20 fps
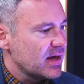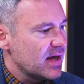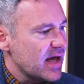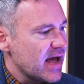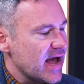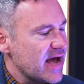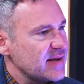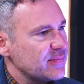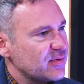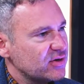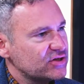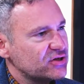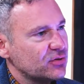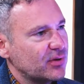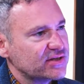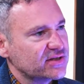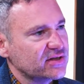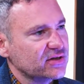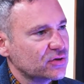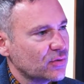anybody to
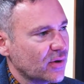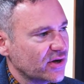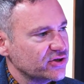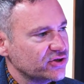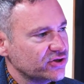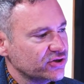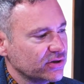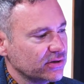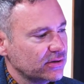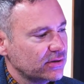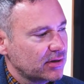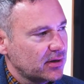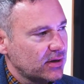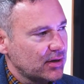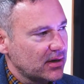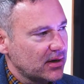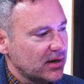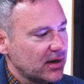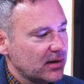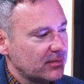ask a question,
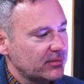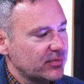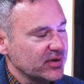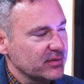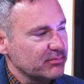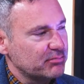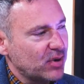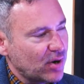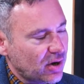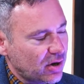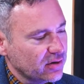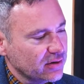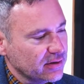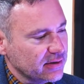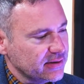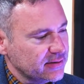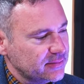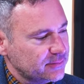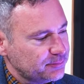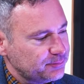but
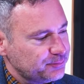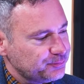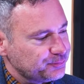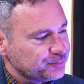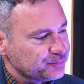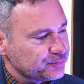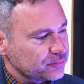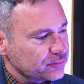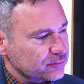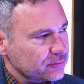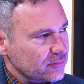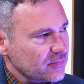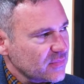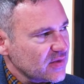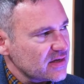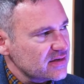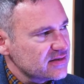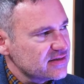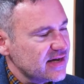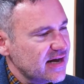importantly,
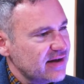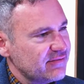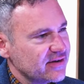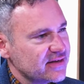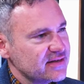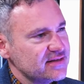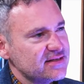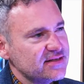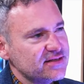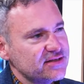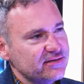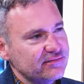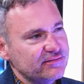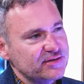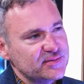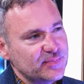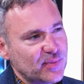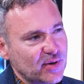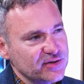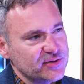to have a consistent
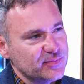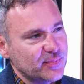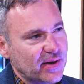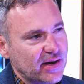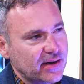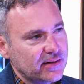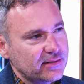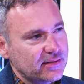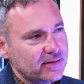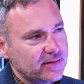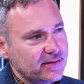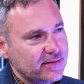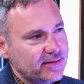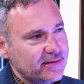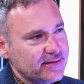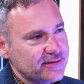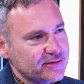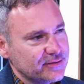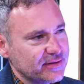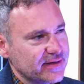response back.
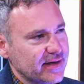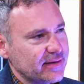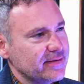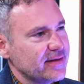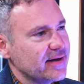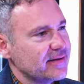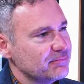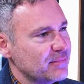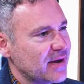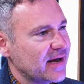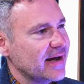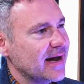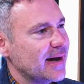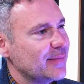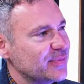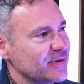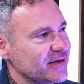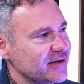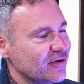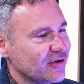So again, that might
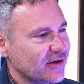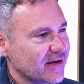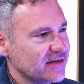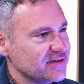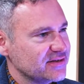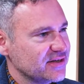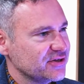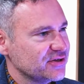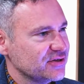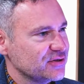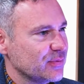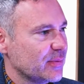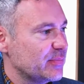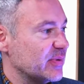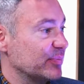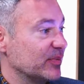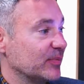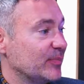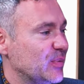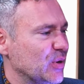happen in organisations where
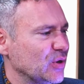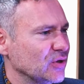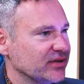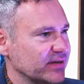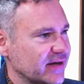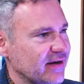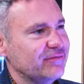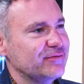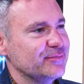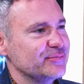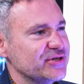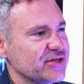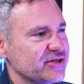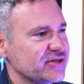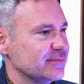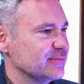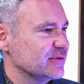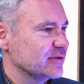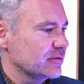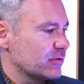people pull data from
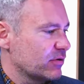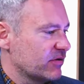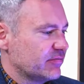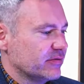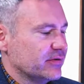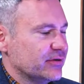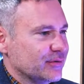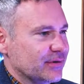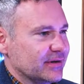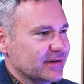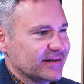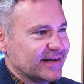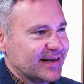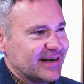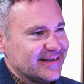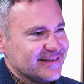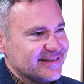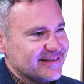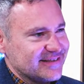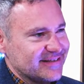systems and go off and do a little
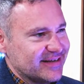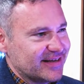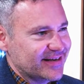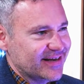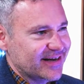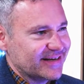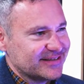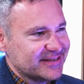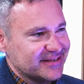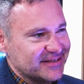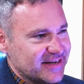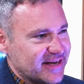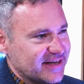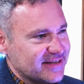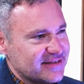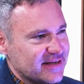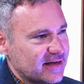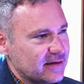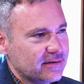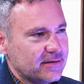analysis in
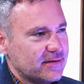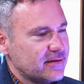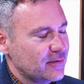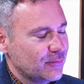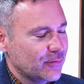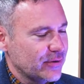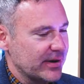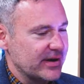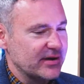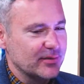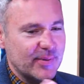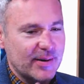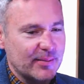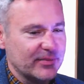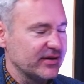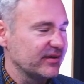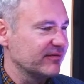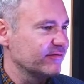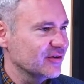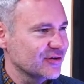Excel. What you end up having
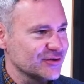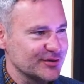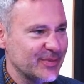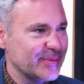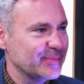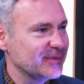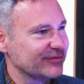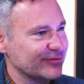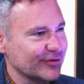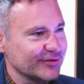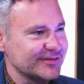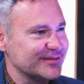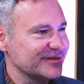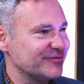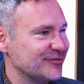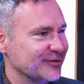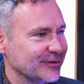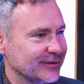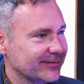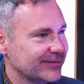is loads of people have got
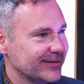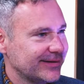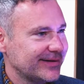different